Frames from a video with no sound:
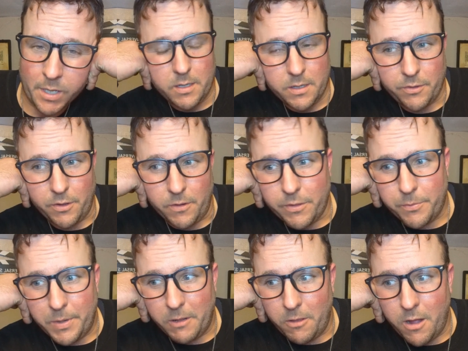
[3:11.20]
So it's
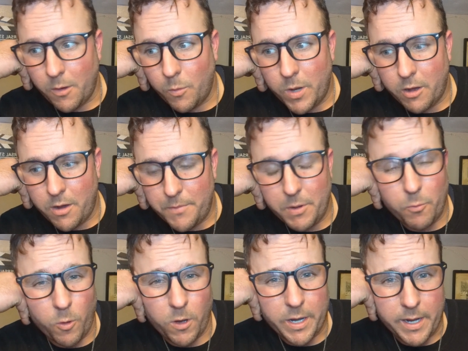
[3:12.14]
been a long winter. I've been
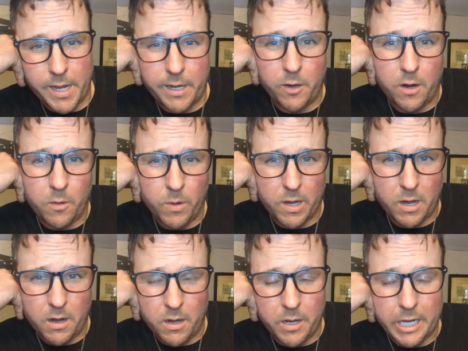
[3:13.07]
working at it all
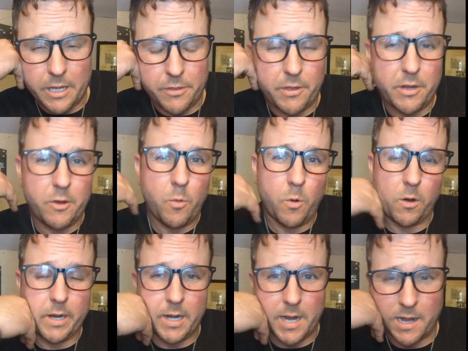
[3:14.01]
winter. I'm going to continue
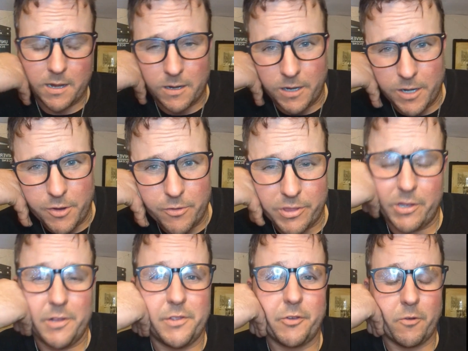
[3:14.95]
working at it. I'm going to use
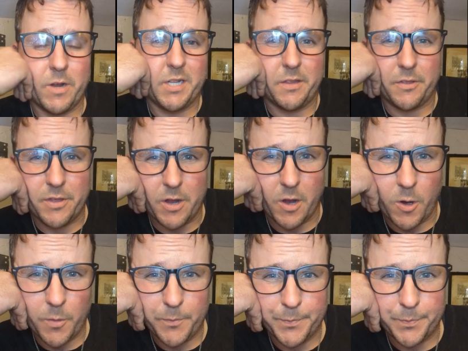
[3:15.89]
sunscreen this
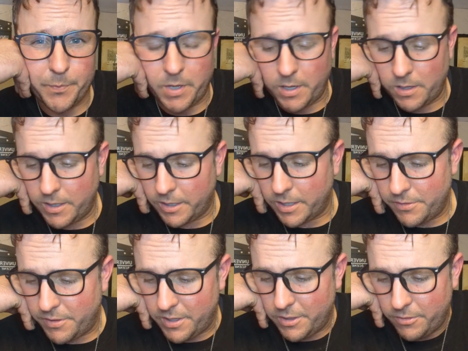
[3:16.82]
year, and I'm going to
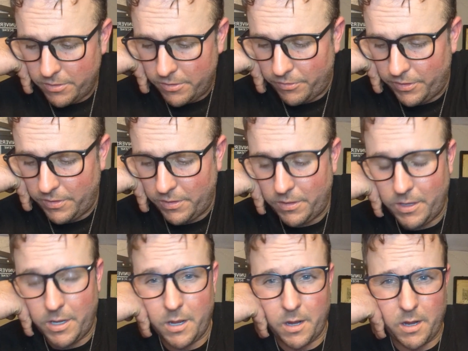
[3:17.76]
continue using
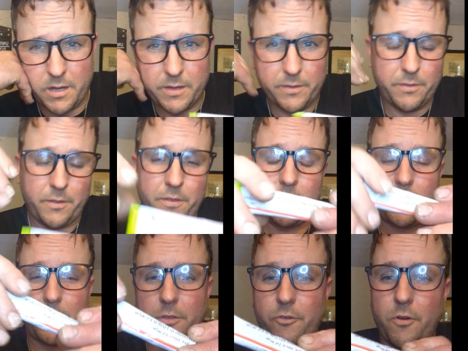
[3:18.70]
this
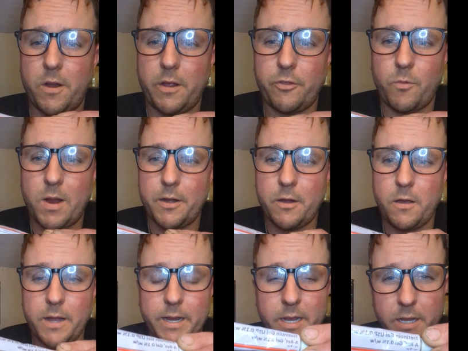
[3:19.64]
is the strongest
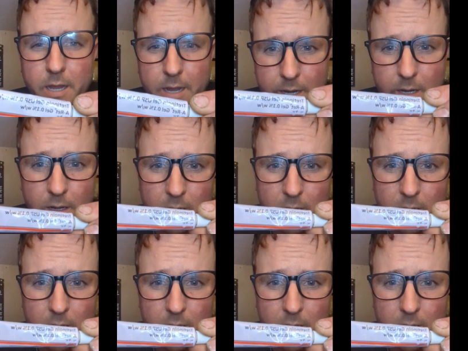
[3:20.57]
retinol I can get.